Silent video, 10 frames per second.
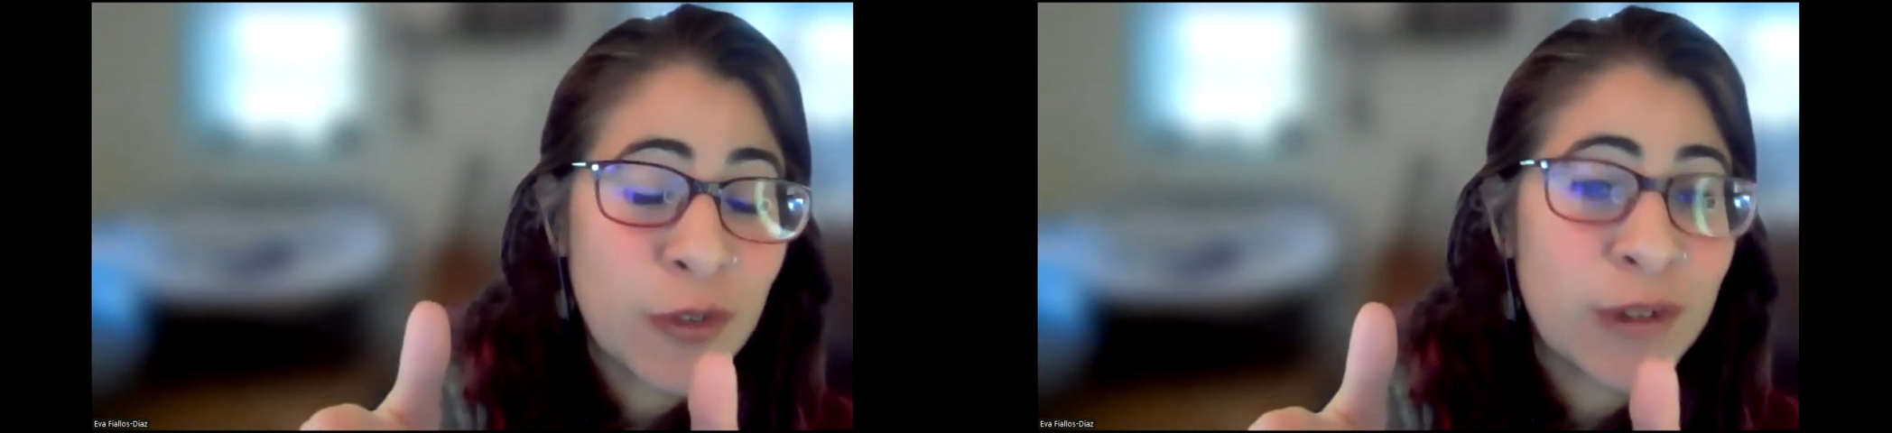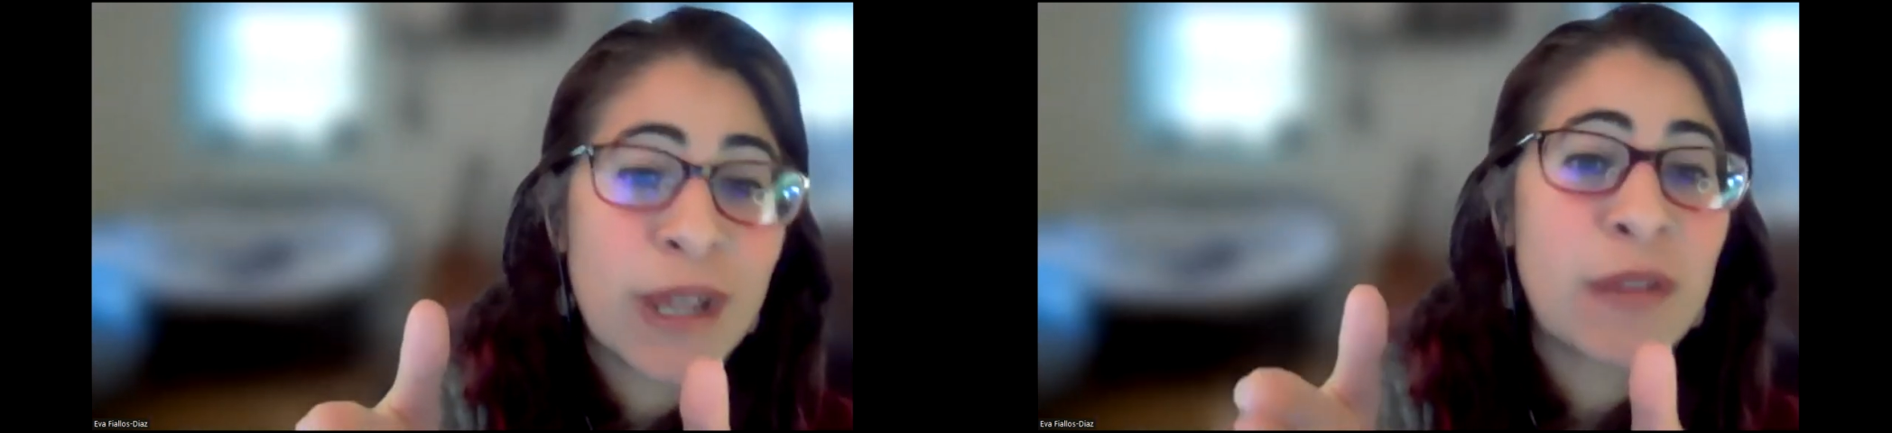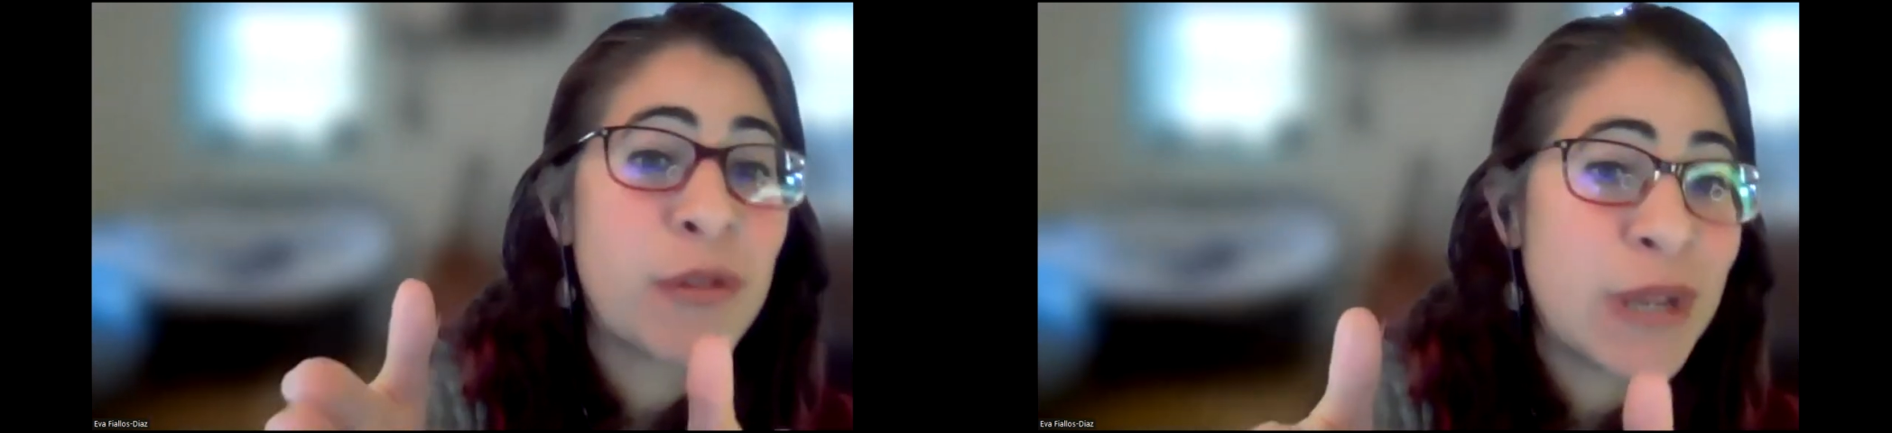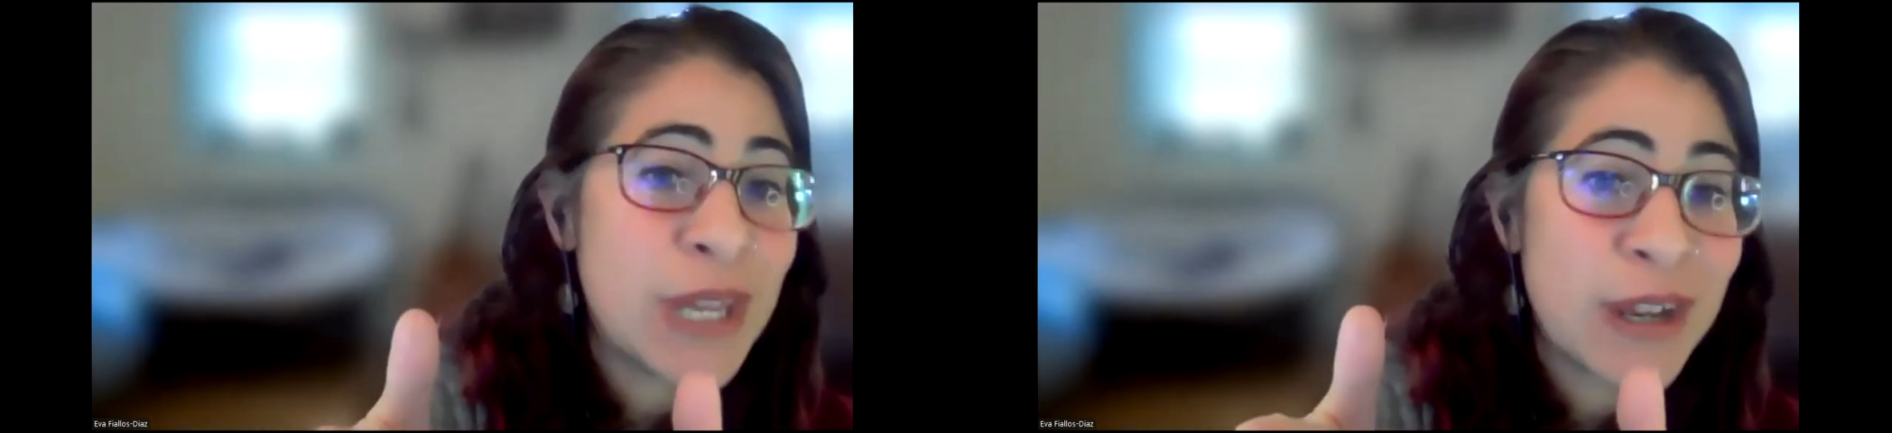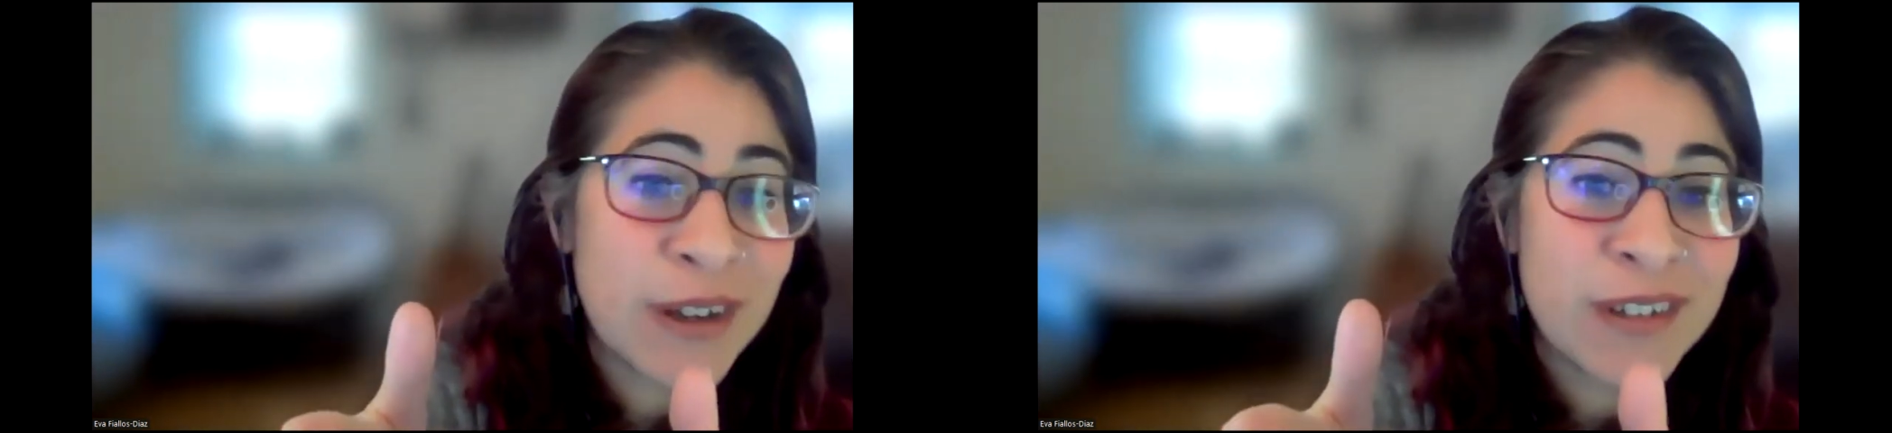for like 3
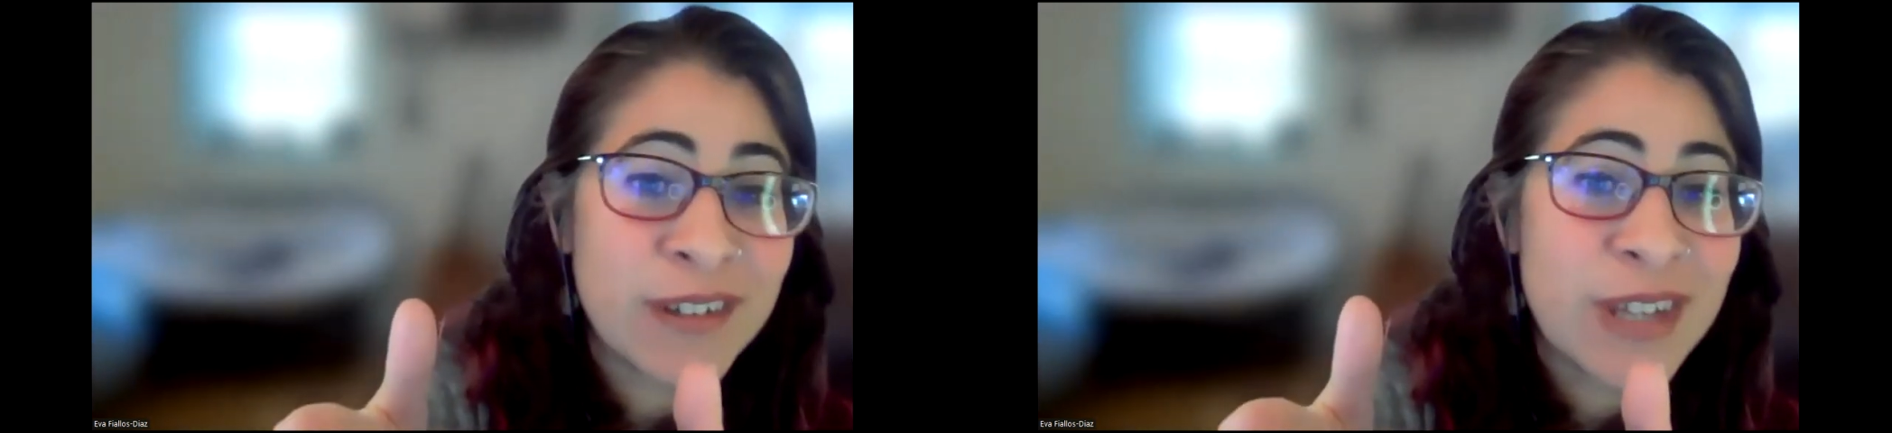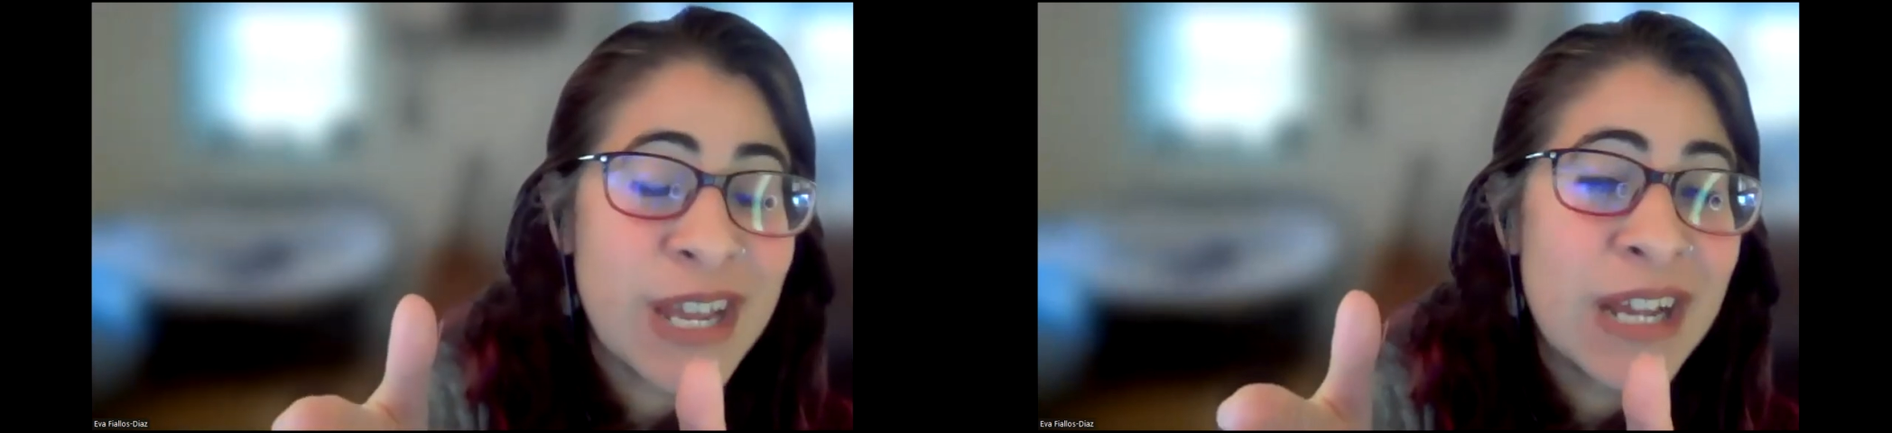years